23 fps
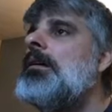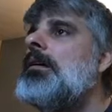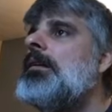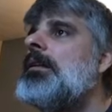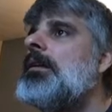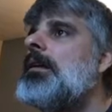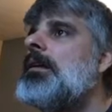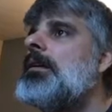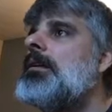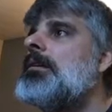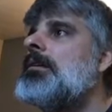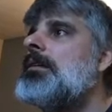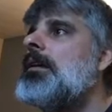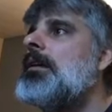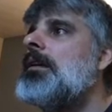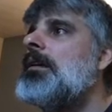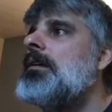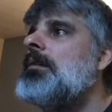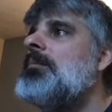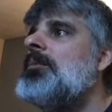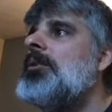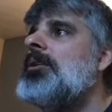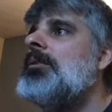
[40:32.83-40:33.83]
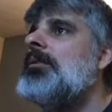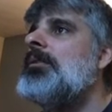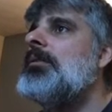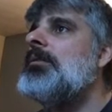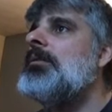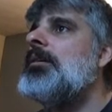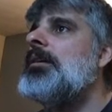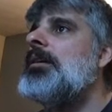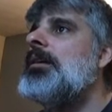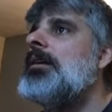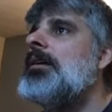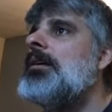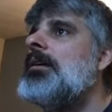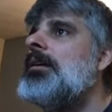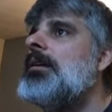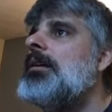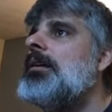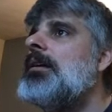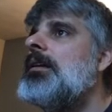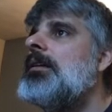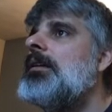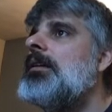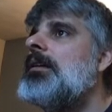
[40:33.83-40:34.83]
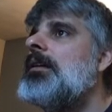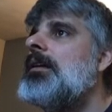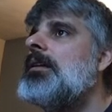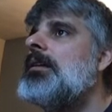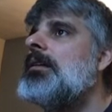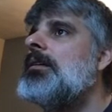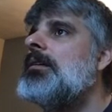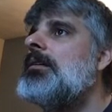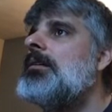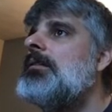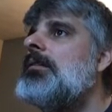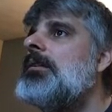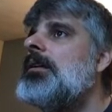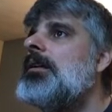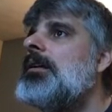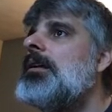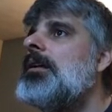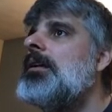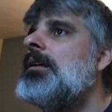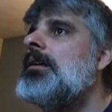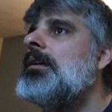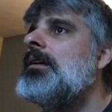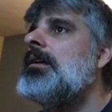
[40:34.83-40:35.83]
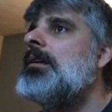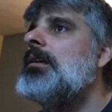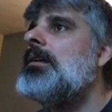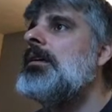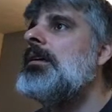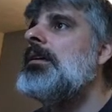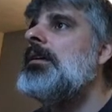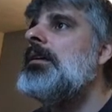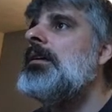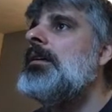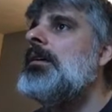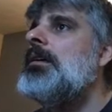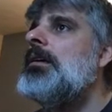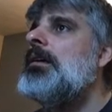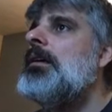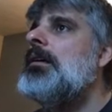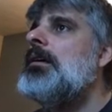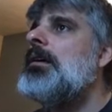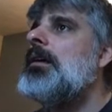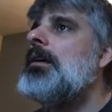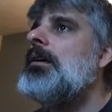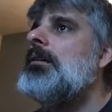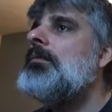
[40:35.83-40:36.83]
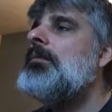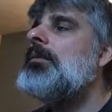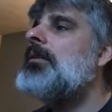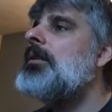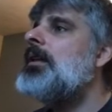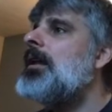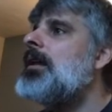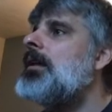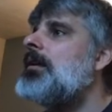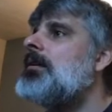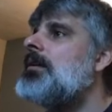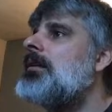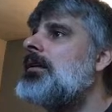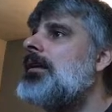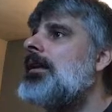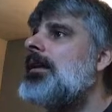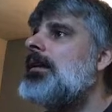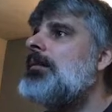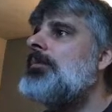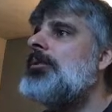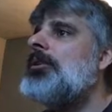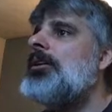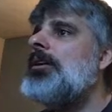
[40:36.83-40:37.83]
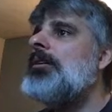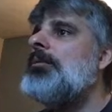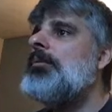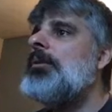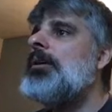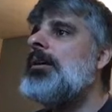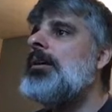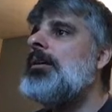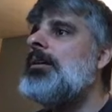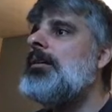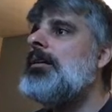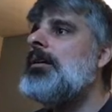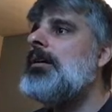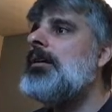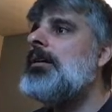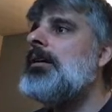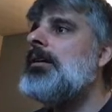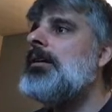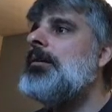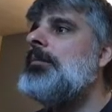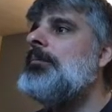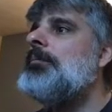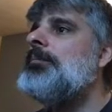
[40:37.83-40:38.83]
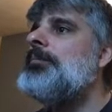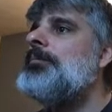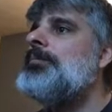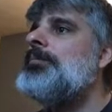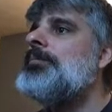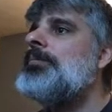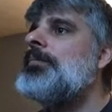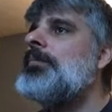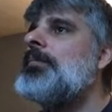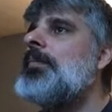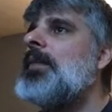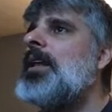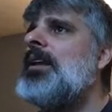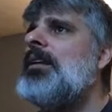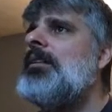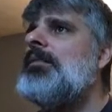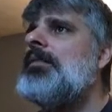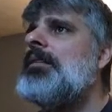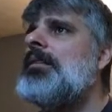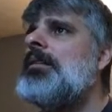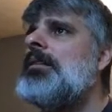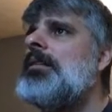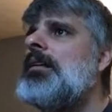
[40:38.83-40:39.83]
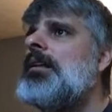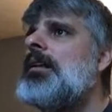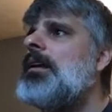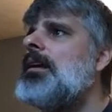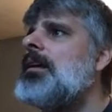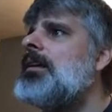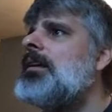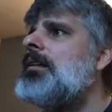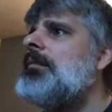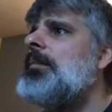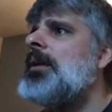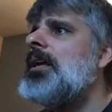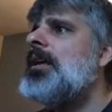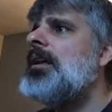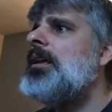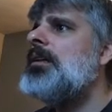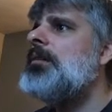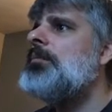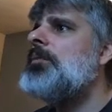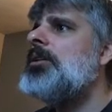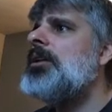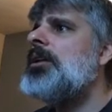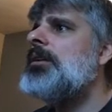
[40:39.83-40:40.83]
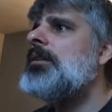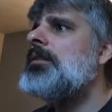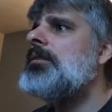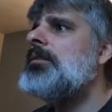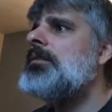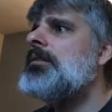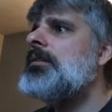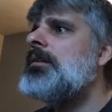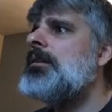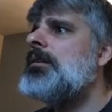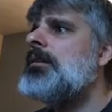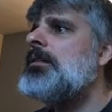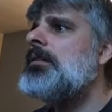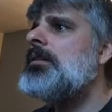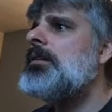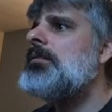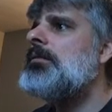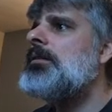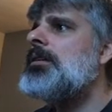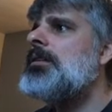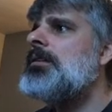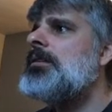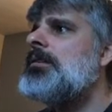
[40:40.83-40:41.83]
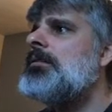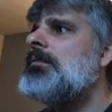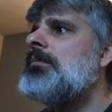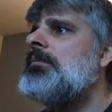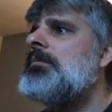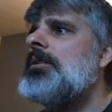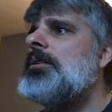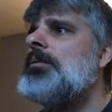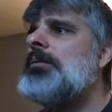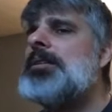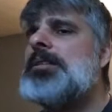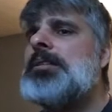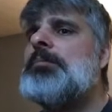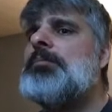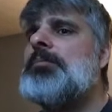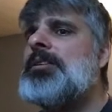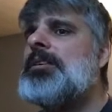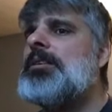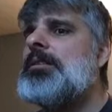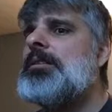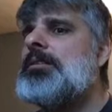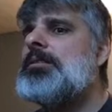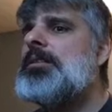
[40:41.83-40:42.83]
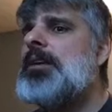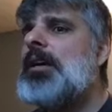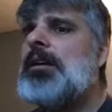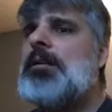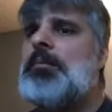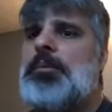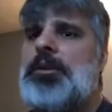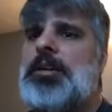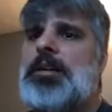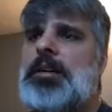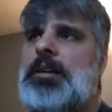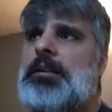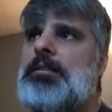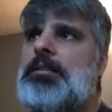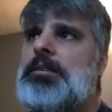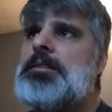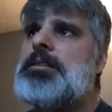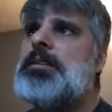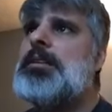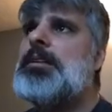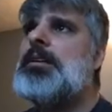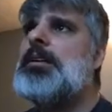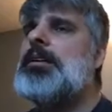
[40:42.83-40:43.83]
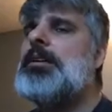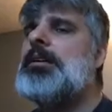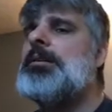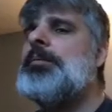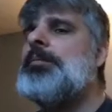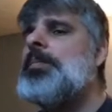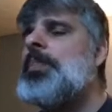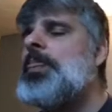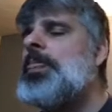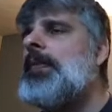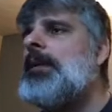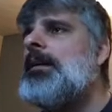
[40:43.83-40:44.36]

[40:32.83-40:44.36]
And then I just kind of get blown away, and then nothing going on. Okay, well, glad I played well. I don't think I didn't make any blunders, although there was some real checker play errors in there,